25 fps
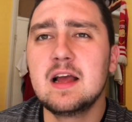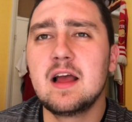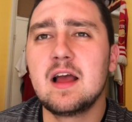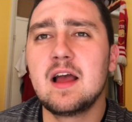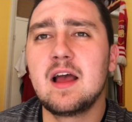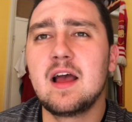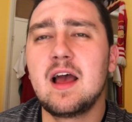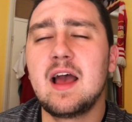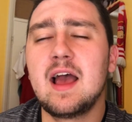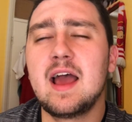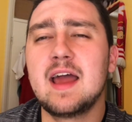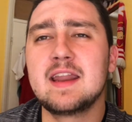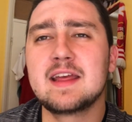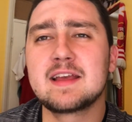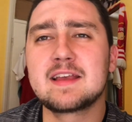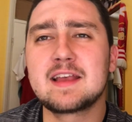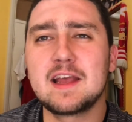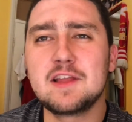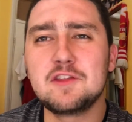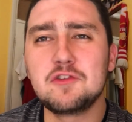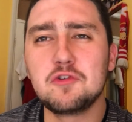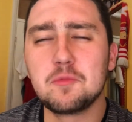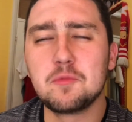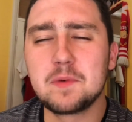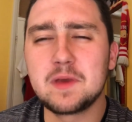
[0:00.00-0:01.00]
Uh, and
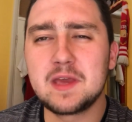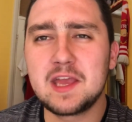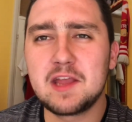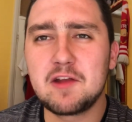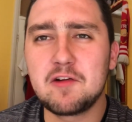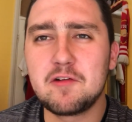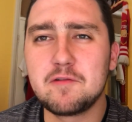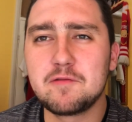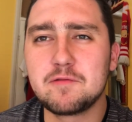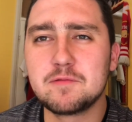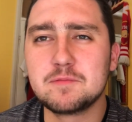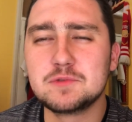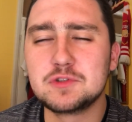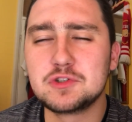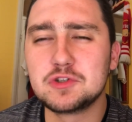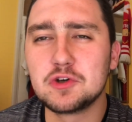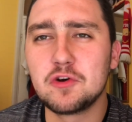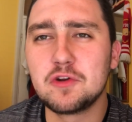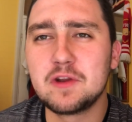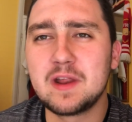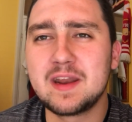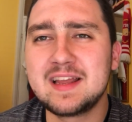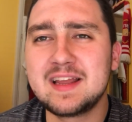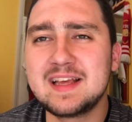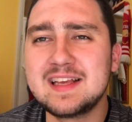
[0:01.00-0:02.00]
again, you'll be hearing from
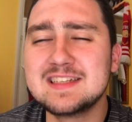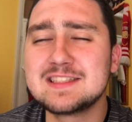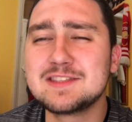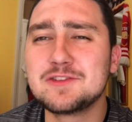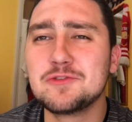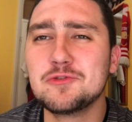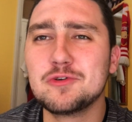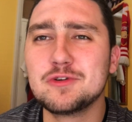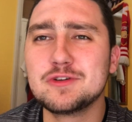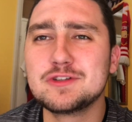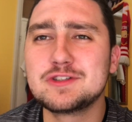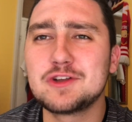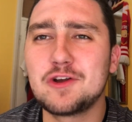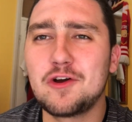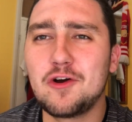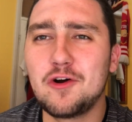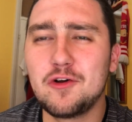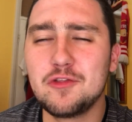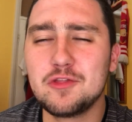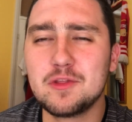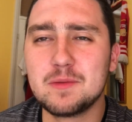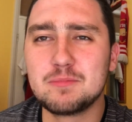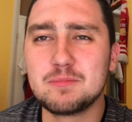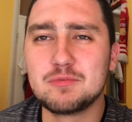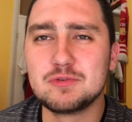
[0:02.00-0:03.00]
Jon and his thoughts
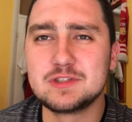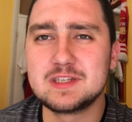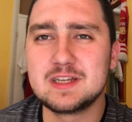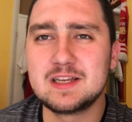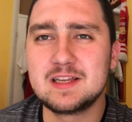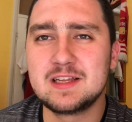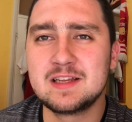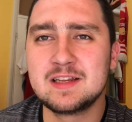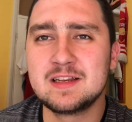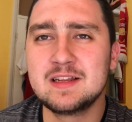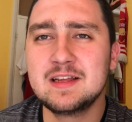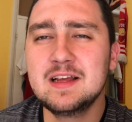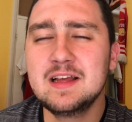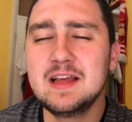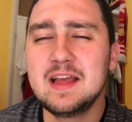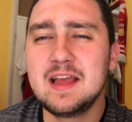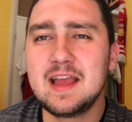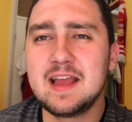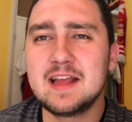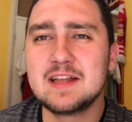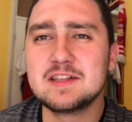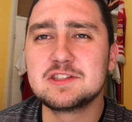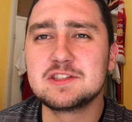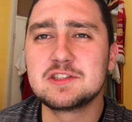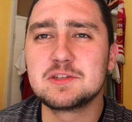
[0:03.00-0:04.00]
on the Brazilian
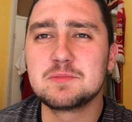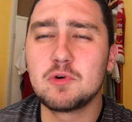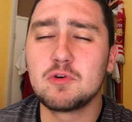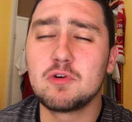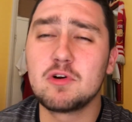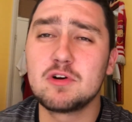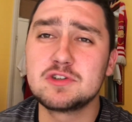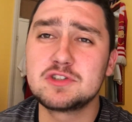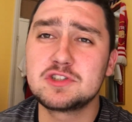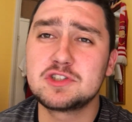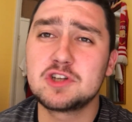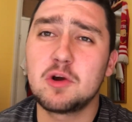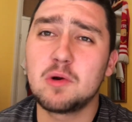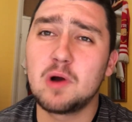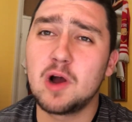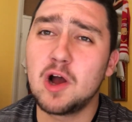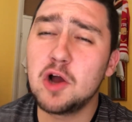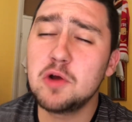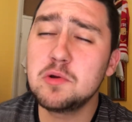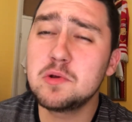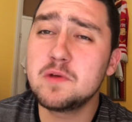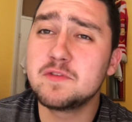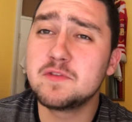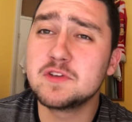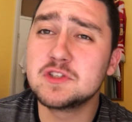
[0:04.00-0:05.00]
in tomorrow's show. I
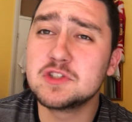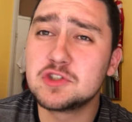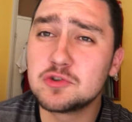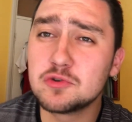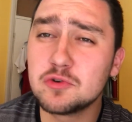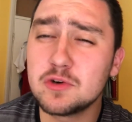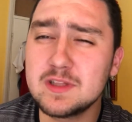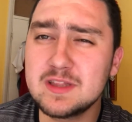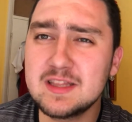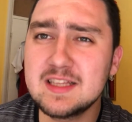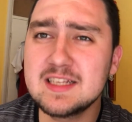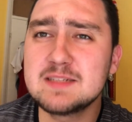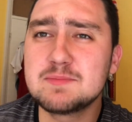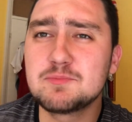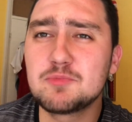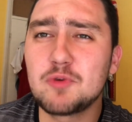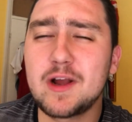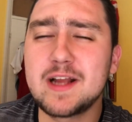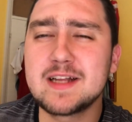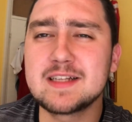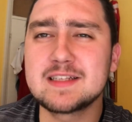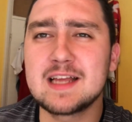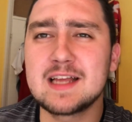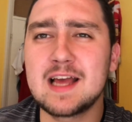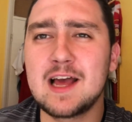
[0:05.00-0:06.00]
hope you've enjoyed this
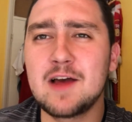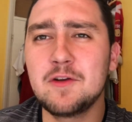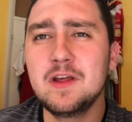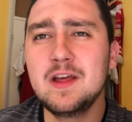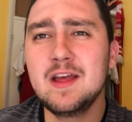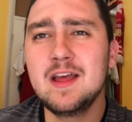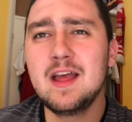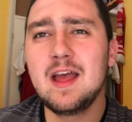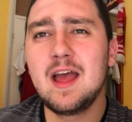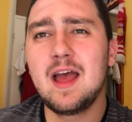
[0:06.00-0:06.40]
breakdown.